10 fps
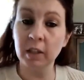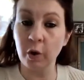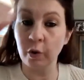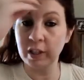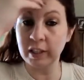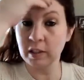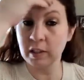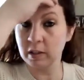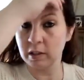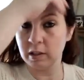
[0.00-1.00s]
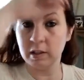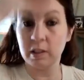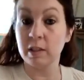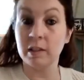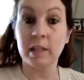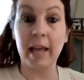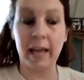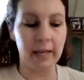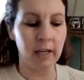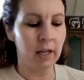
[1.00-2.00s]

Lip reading: So to today,